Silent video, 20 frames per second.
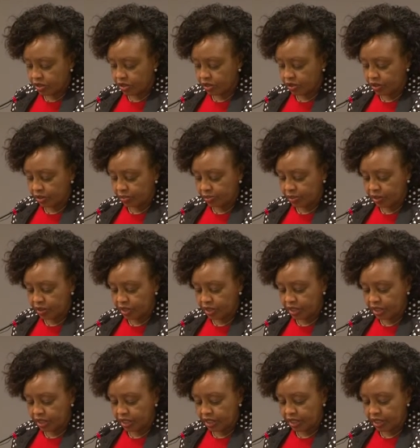to the
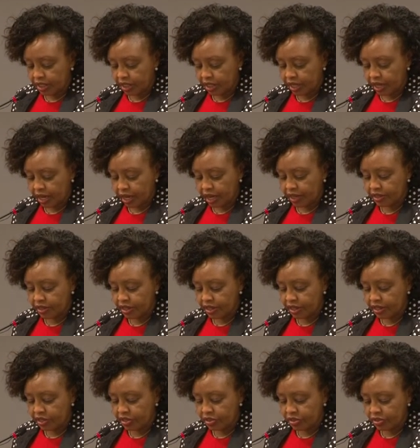beauty and the
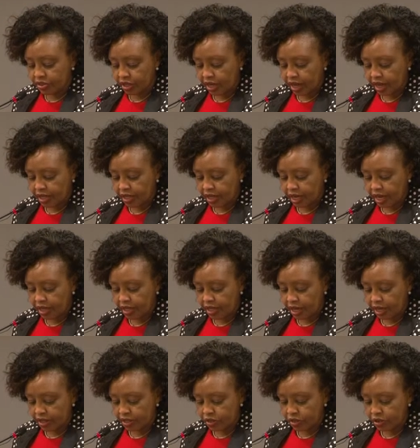legend and
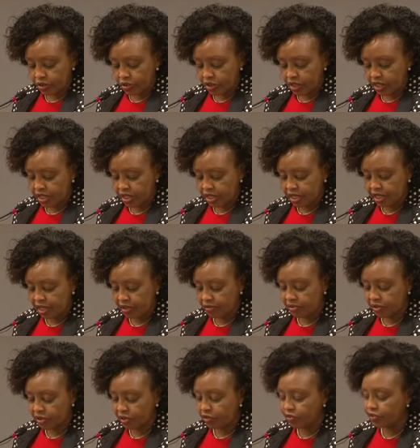to these
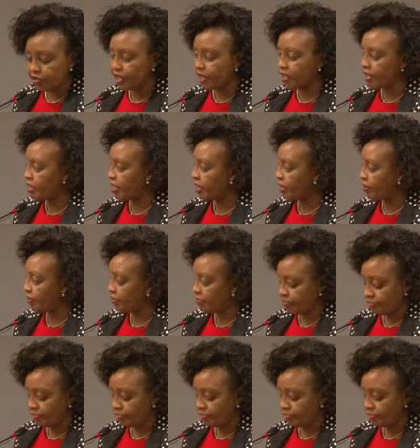gifts of nature